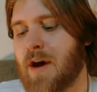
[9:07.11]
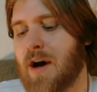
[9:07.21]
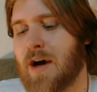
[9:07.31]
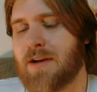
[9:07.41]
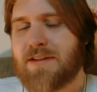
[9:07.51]

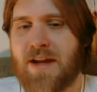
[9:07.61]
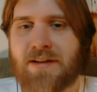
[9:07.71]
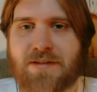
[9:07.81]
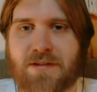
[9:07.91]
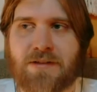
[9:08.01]
Uh,
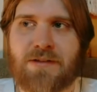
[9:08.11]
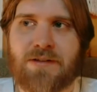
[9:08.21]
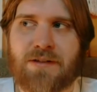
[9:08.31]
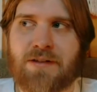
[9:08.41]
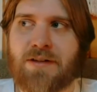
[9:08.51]
Dexter
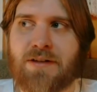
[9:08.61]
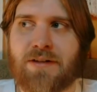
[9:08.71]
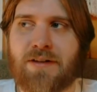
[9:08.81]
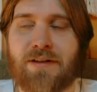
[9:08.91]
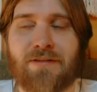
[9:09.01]

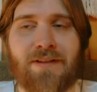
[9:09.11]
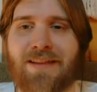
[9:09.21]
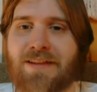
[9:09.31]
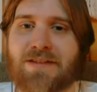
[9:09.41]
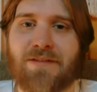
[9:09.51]
at
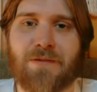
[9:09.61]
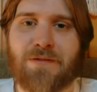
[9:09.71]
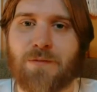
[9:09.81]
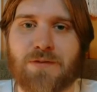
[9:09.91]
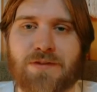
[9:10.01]
least the
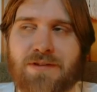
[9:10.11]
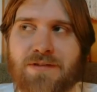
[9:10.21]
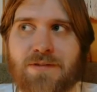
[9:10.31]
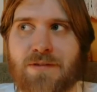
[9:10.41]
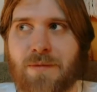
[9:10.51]
first four
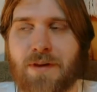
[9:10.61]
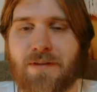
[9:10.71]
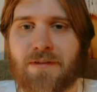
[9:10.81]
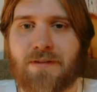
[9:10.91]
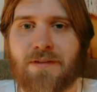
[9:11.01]
seasons are
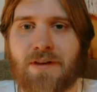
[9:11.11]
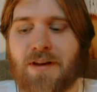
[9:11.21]
amazing.